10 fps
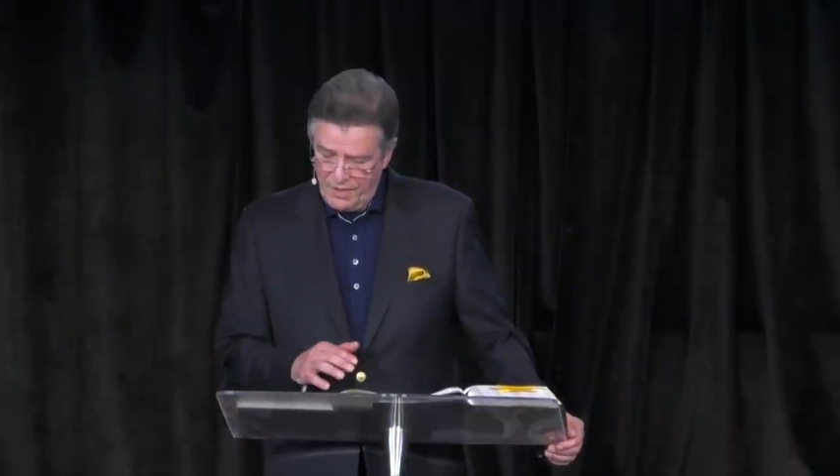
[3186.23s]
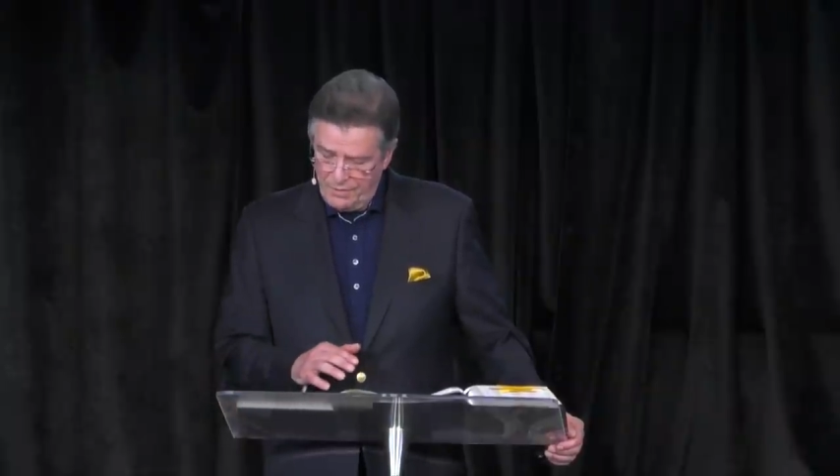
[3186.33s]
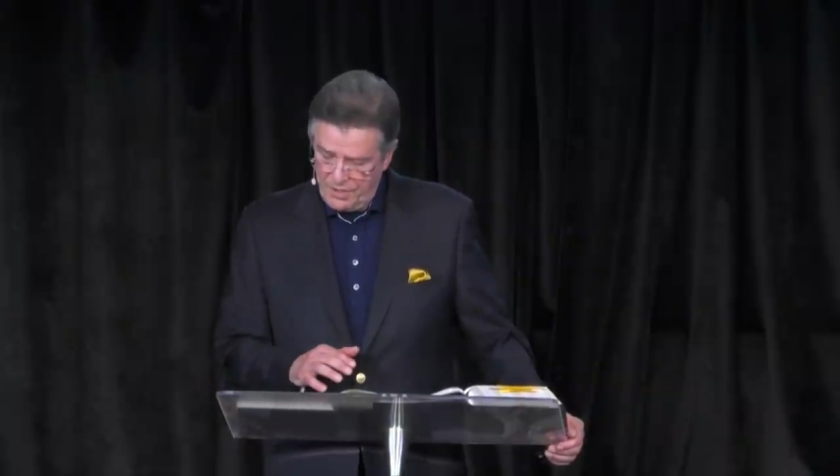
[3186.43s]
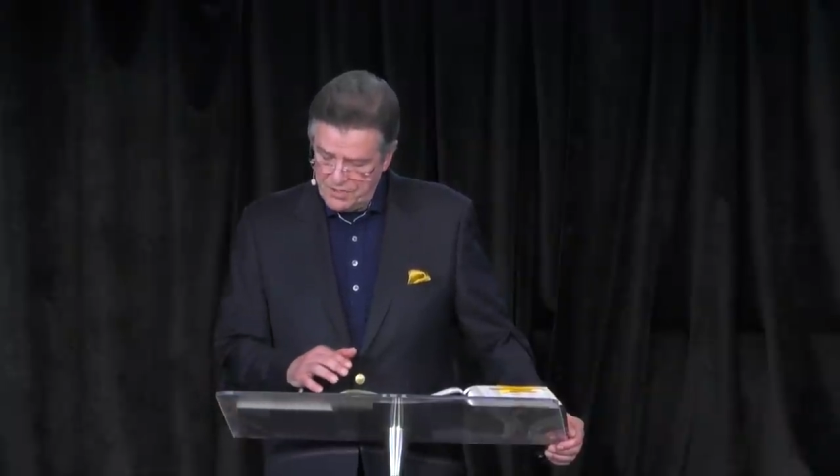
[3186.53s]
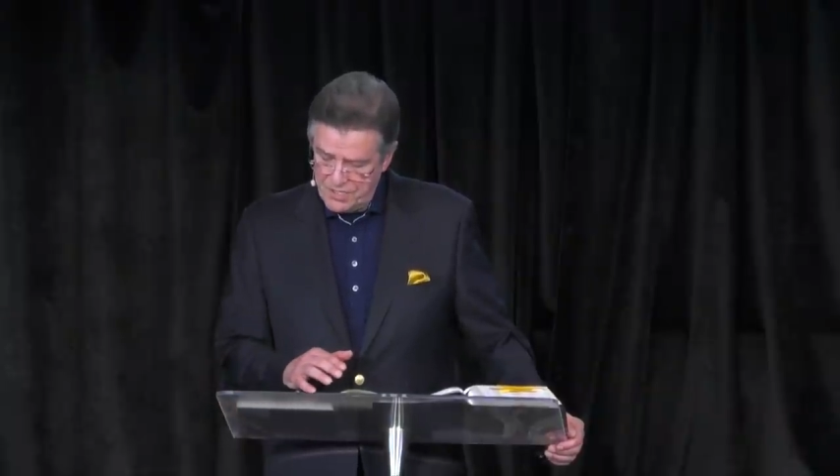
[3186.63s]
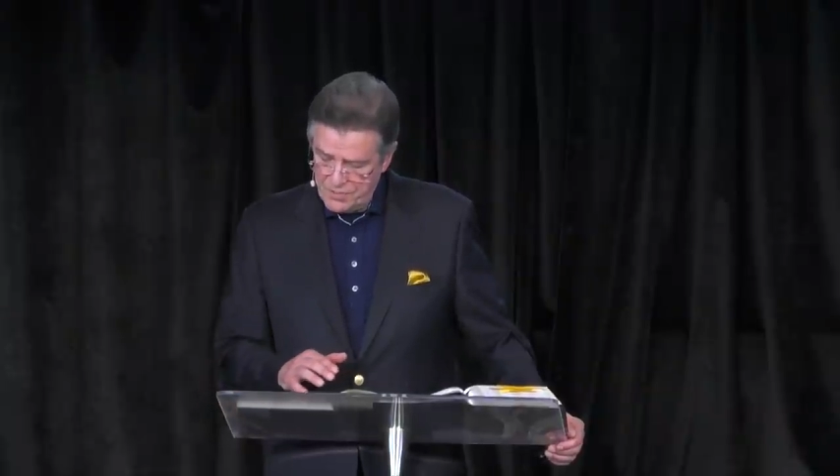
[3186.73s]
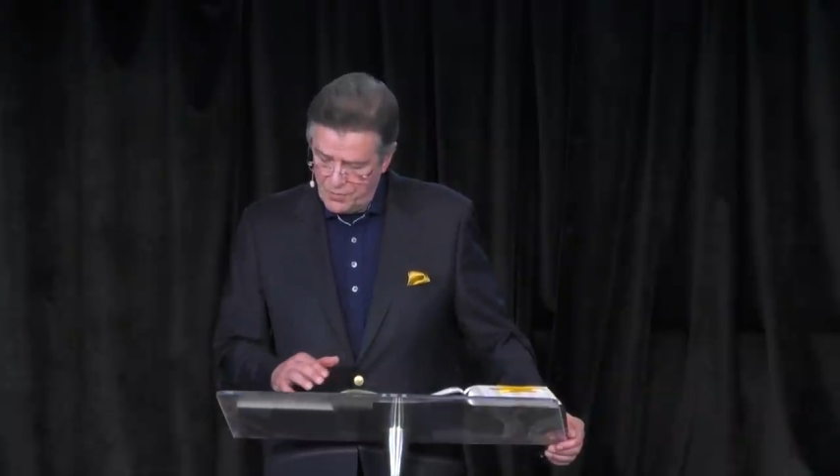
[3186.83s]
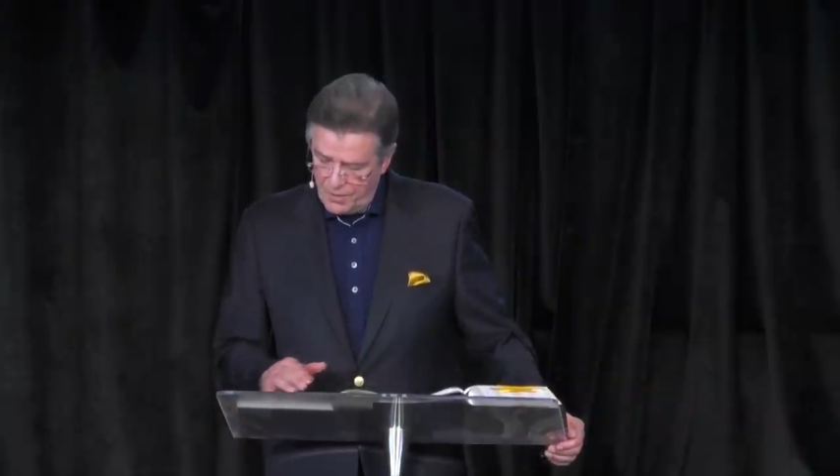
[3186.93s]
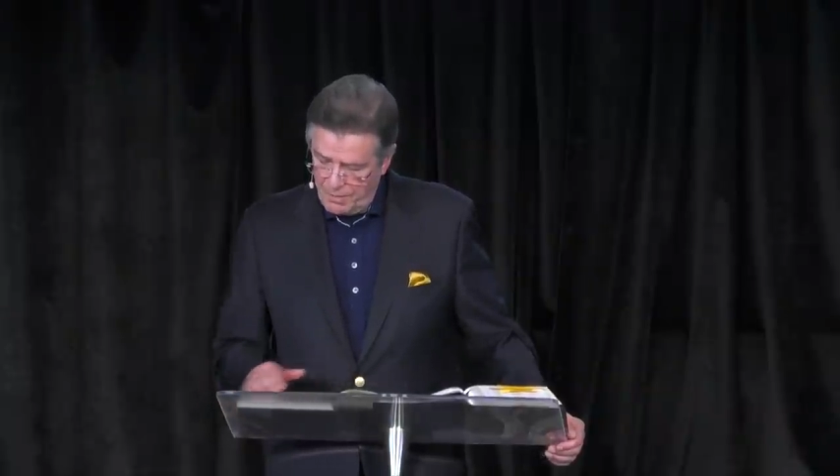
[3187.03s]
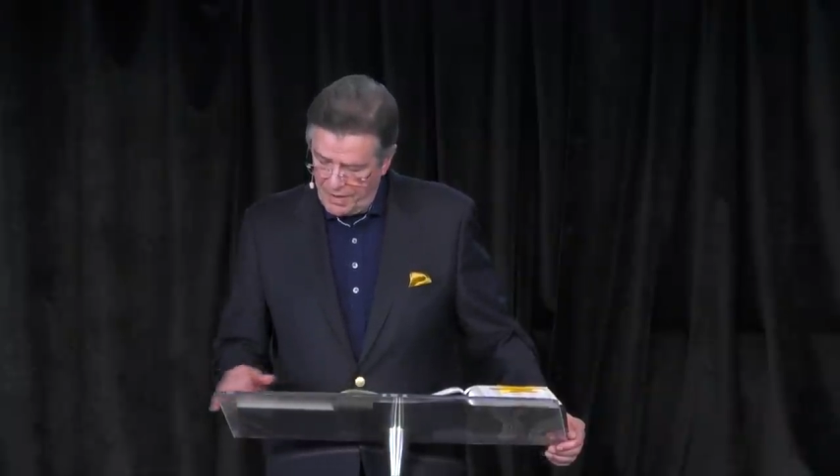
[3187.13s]
Peter says,
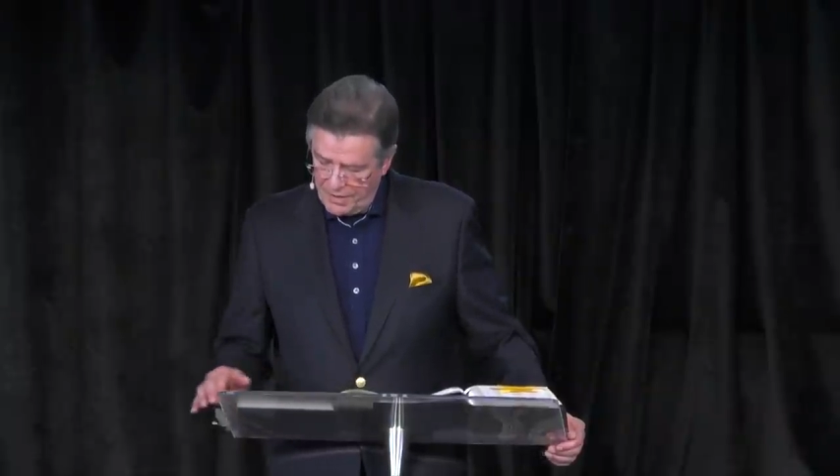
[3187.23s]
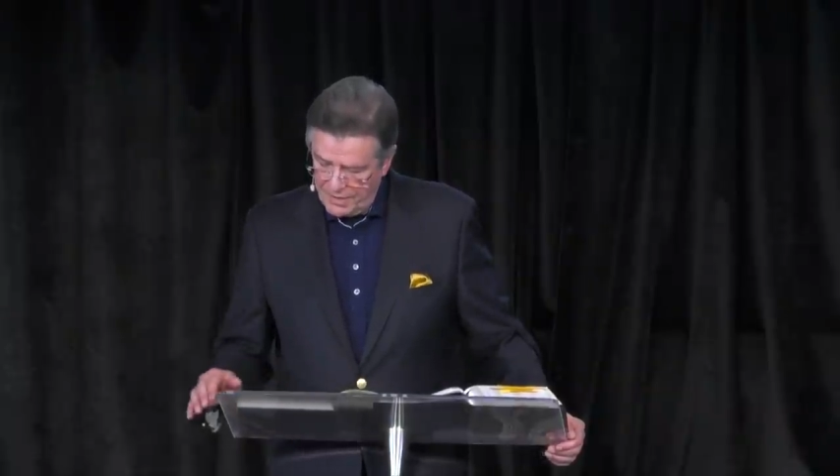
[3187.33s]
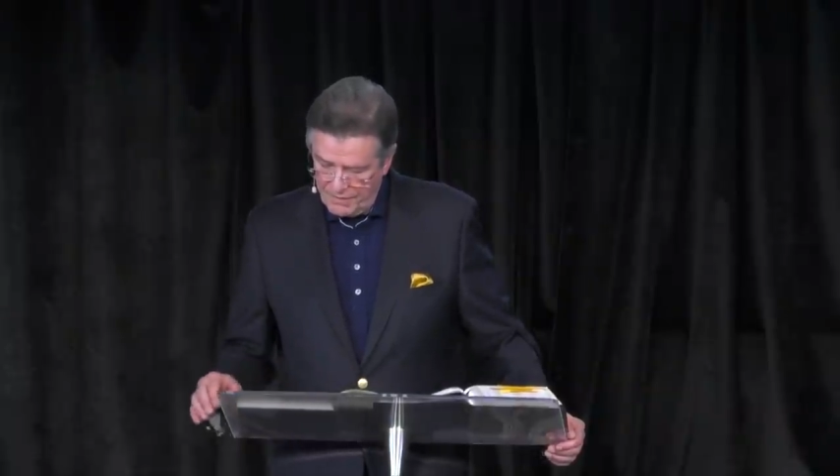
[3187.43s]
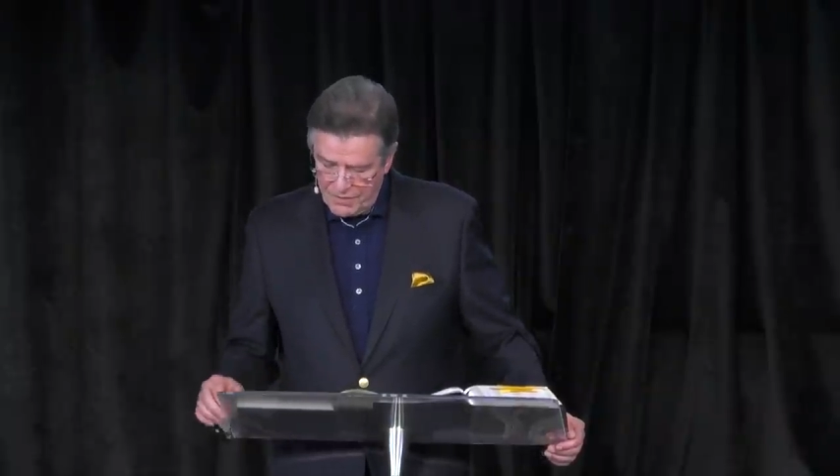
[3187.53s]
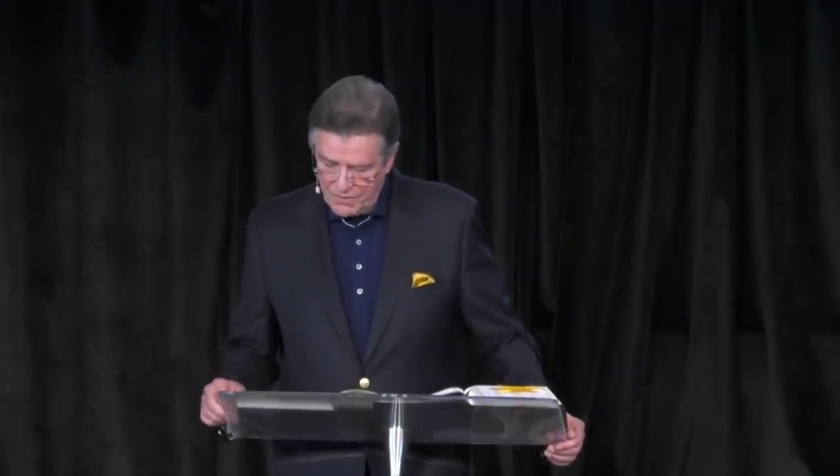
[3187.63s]
Whereby are given